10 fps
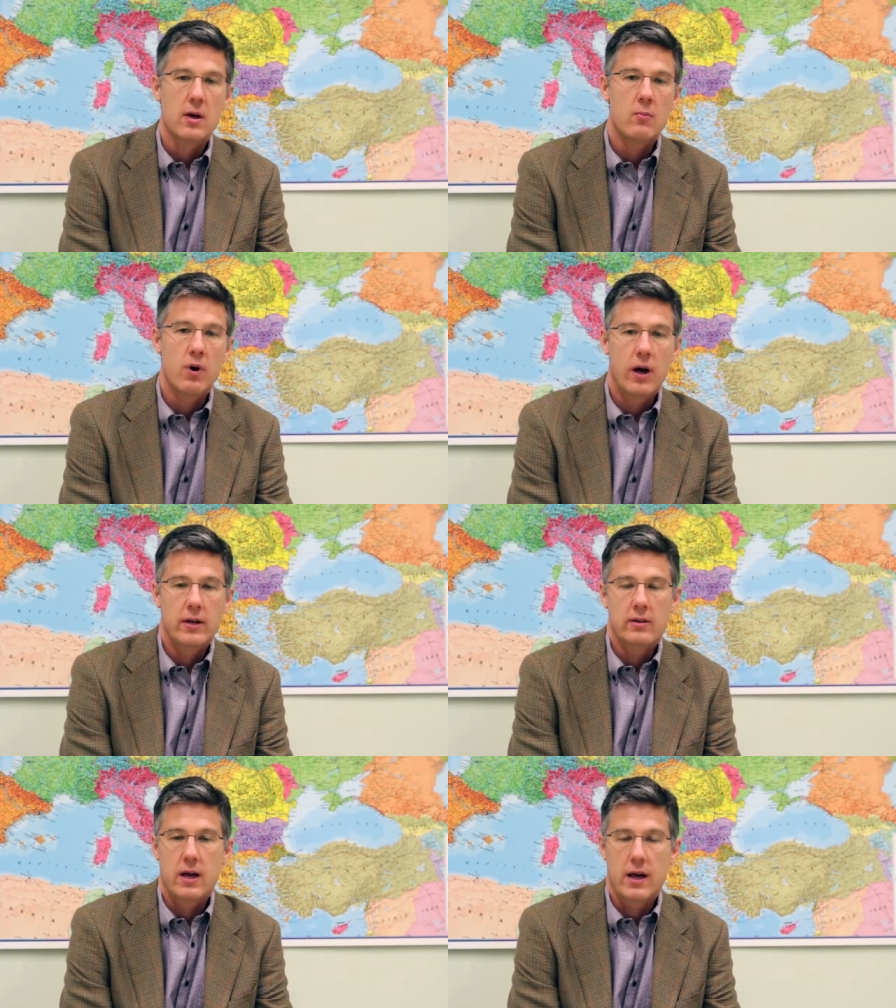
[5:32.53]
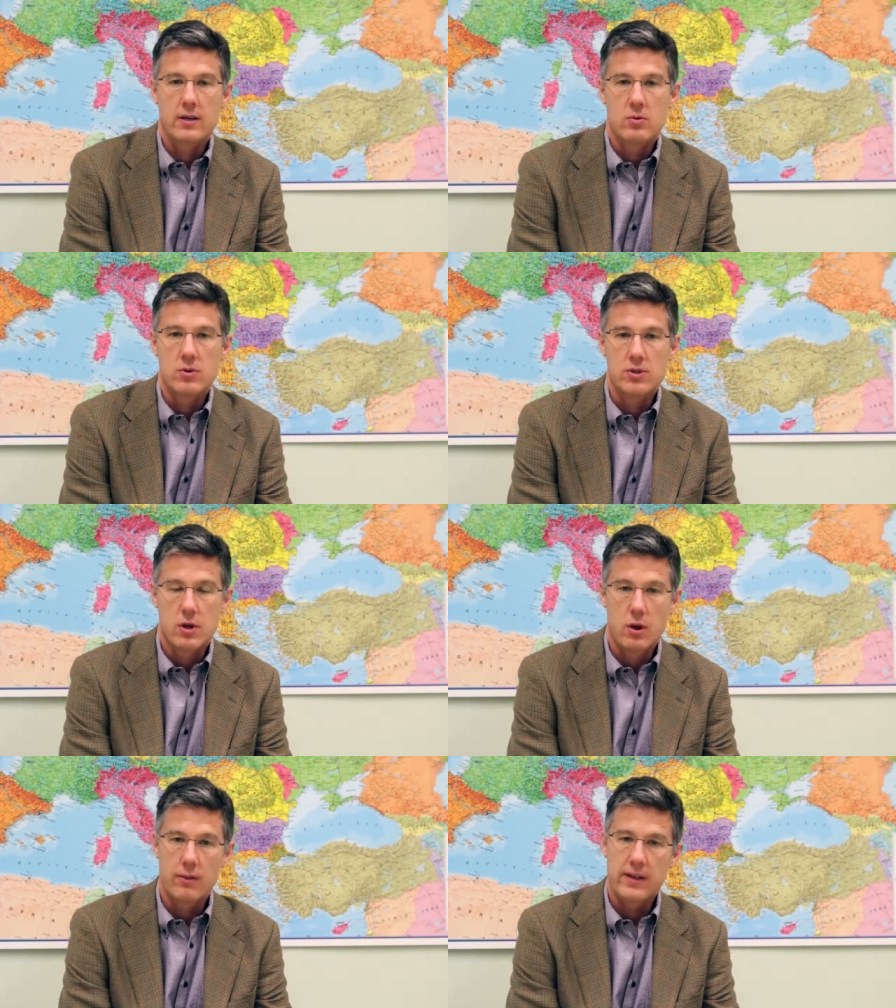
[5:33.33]
But as a
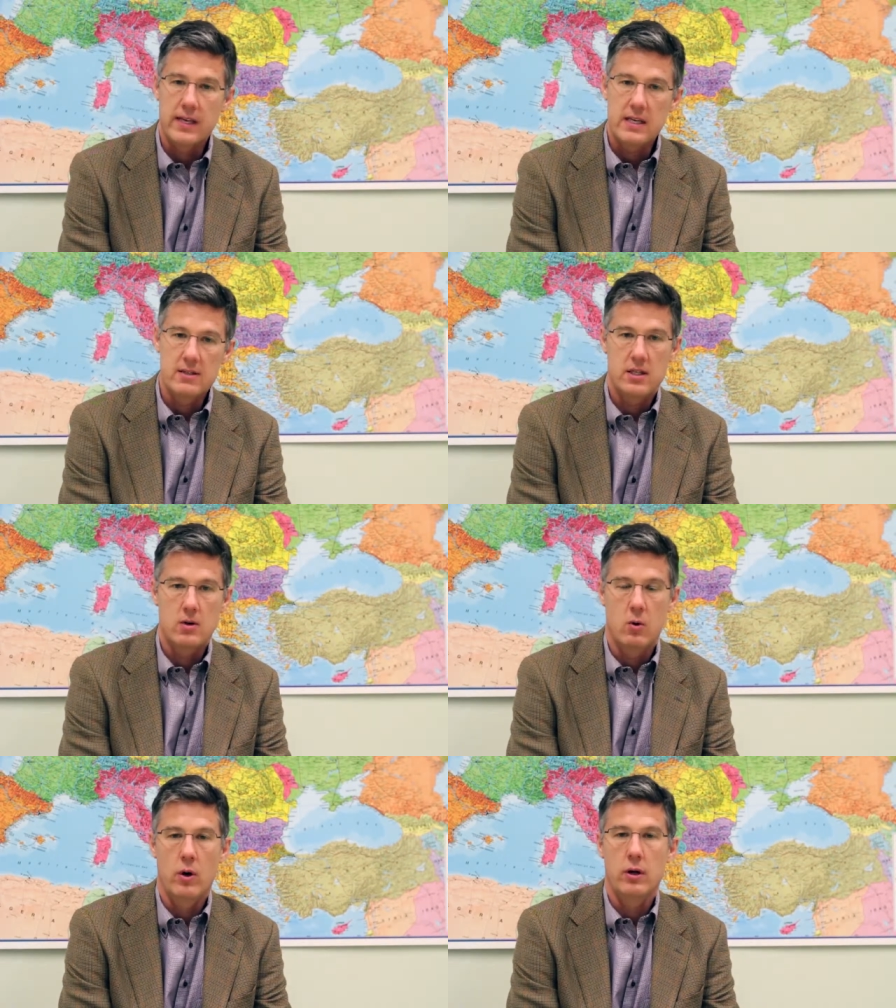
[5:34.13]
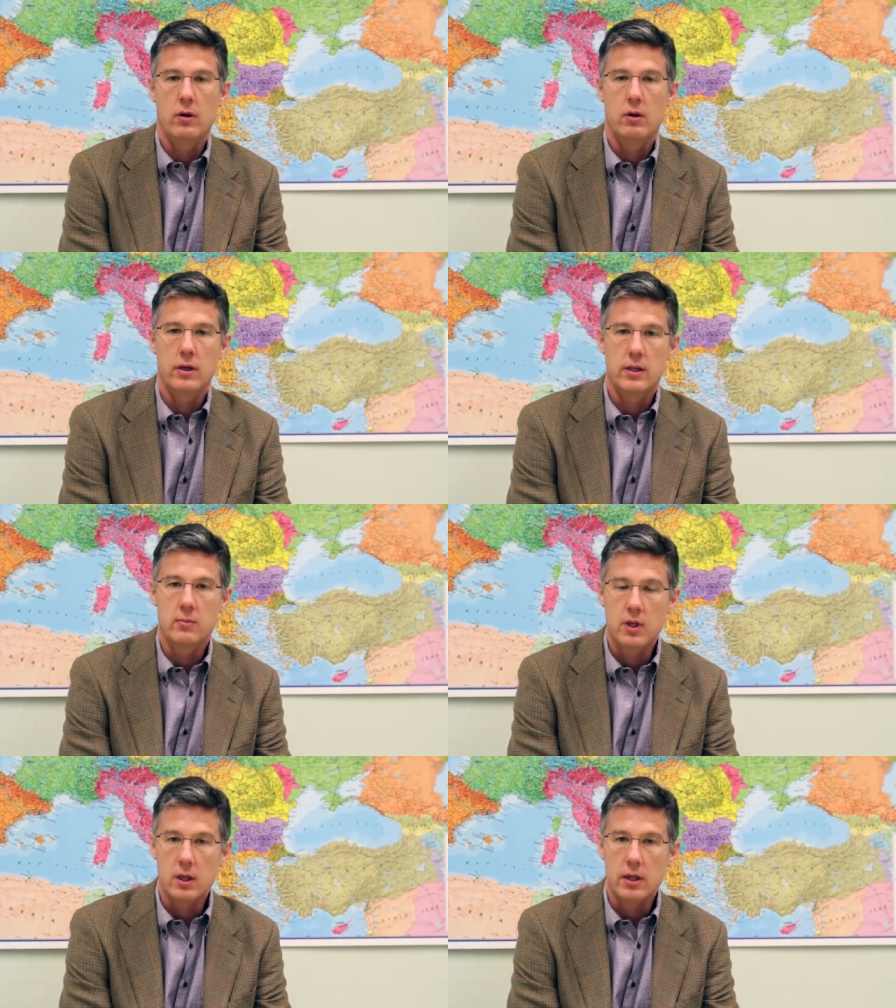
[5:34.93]
result, the easy oil in the
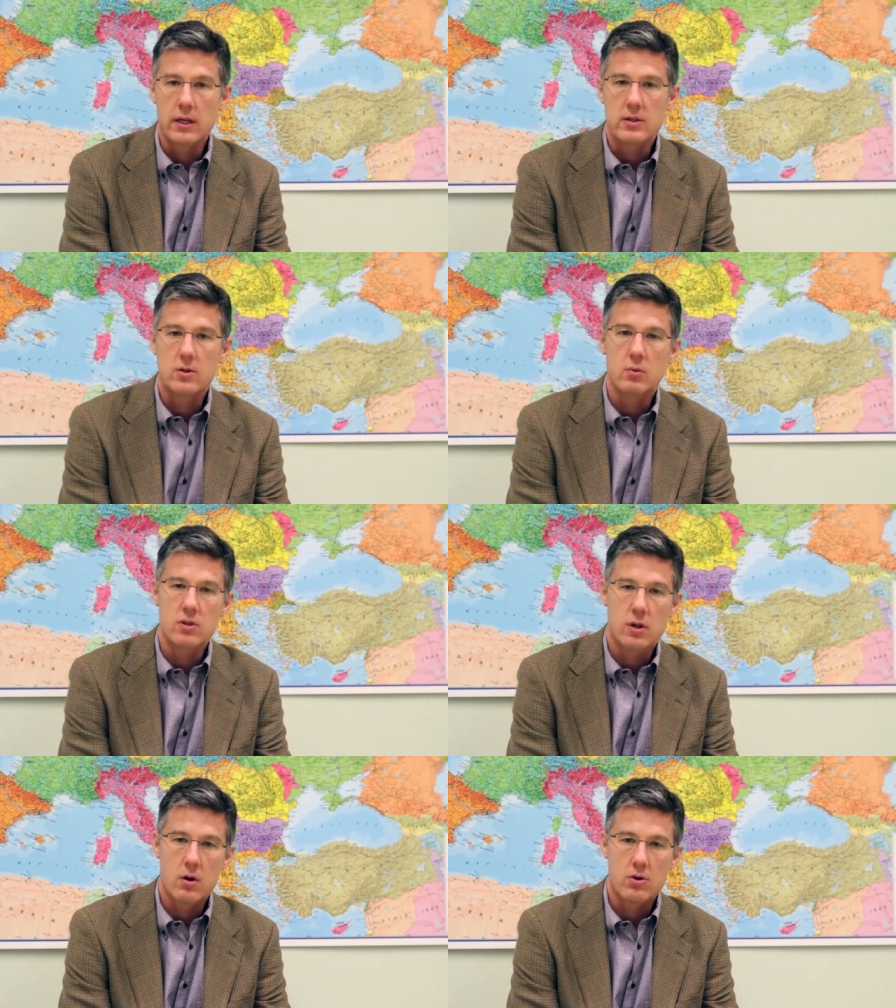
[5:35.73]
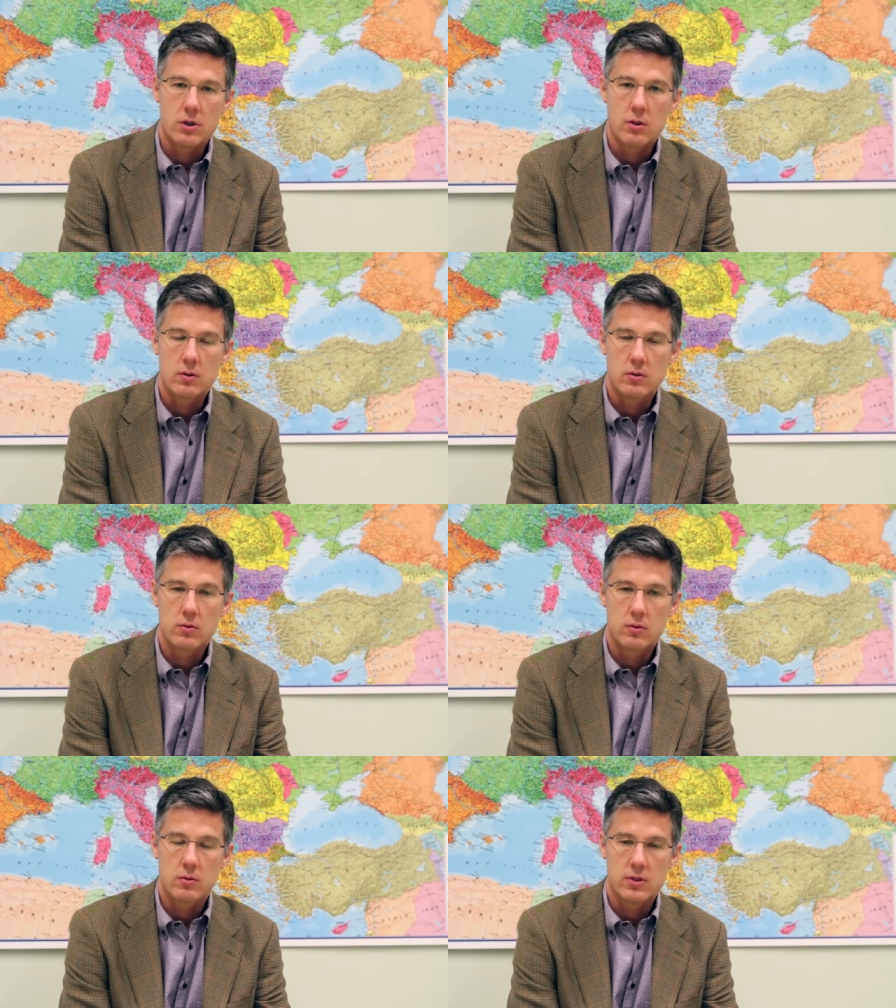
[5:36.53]
Middle East
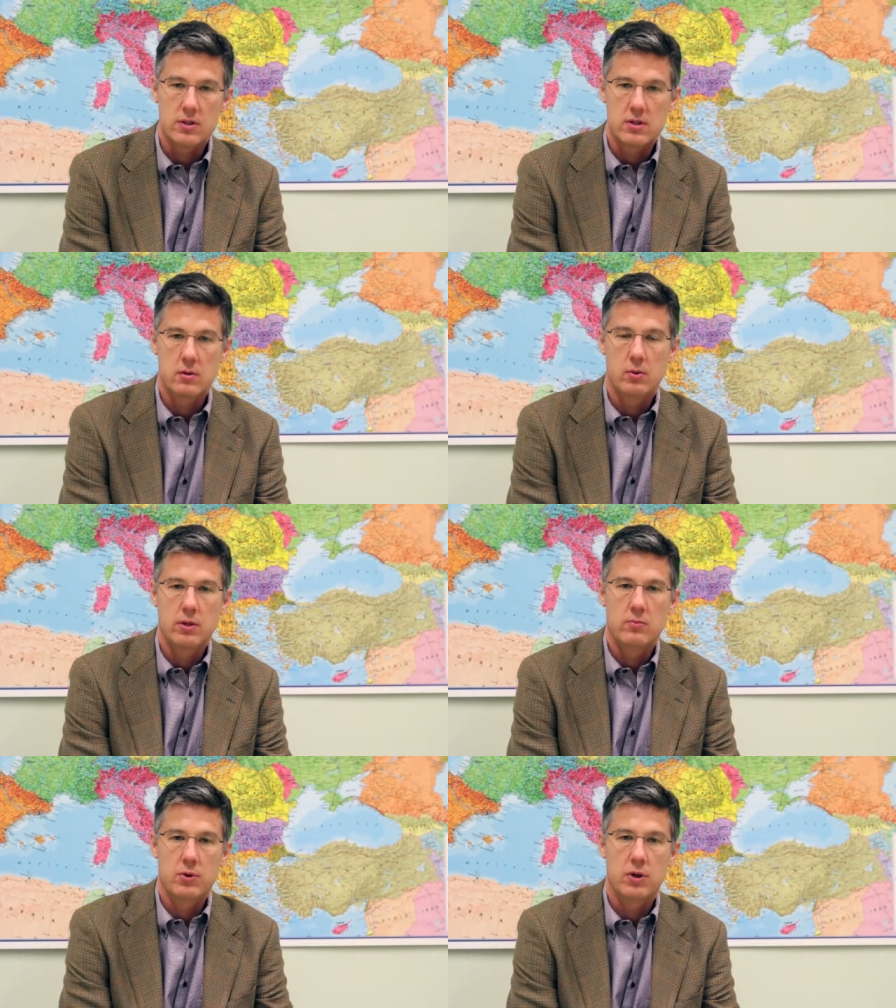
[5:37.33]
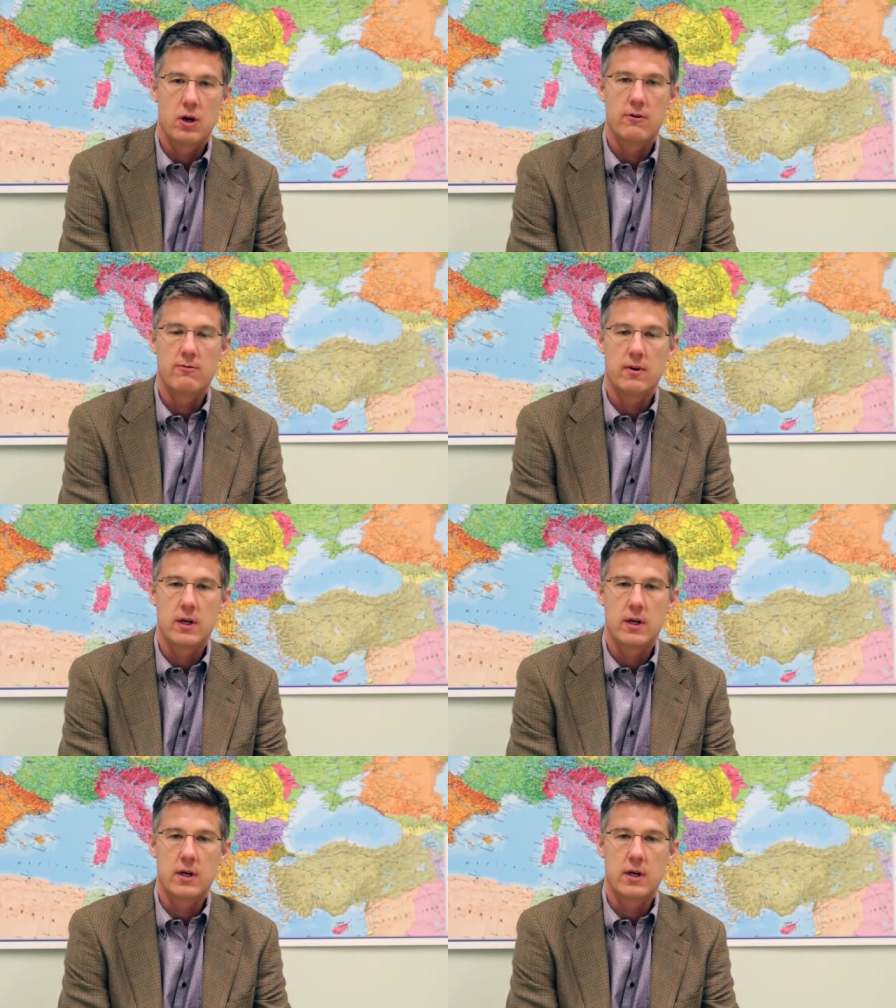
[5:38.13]
was considerably put off